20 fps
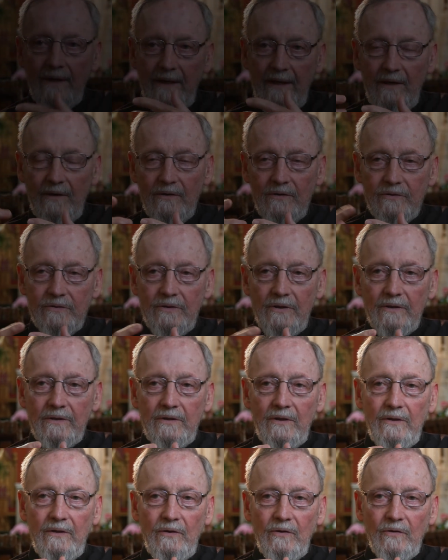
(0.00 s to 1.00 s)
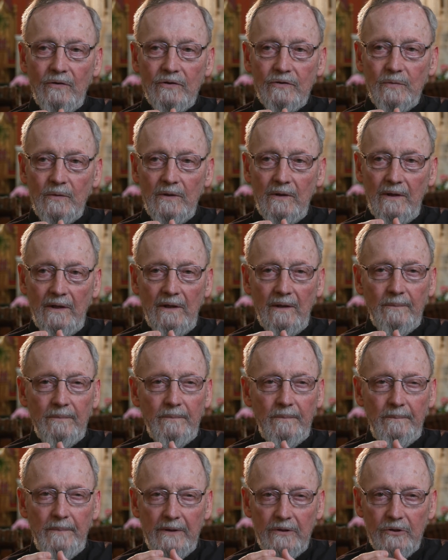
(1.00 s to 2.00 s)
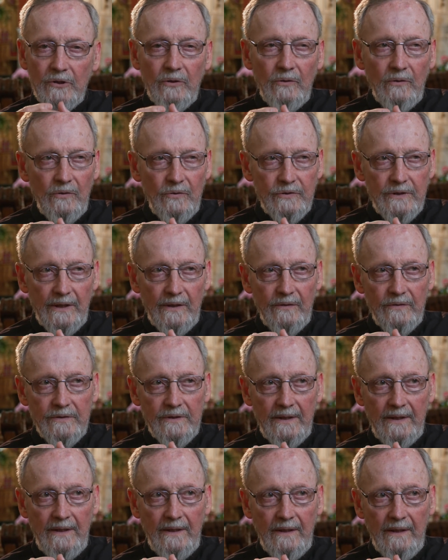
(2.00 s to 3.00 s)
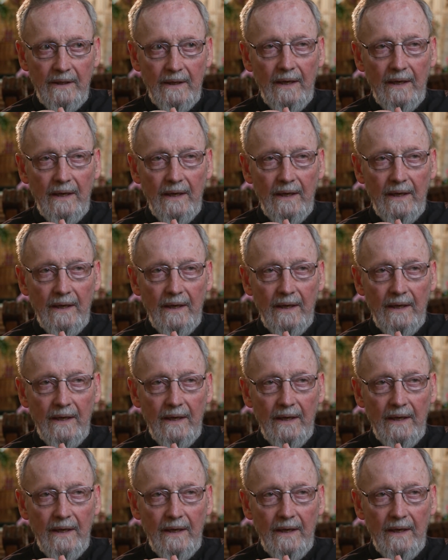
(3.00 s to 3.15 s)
years took to the Eucharist were a little bit too loosey-goosey,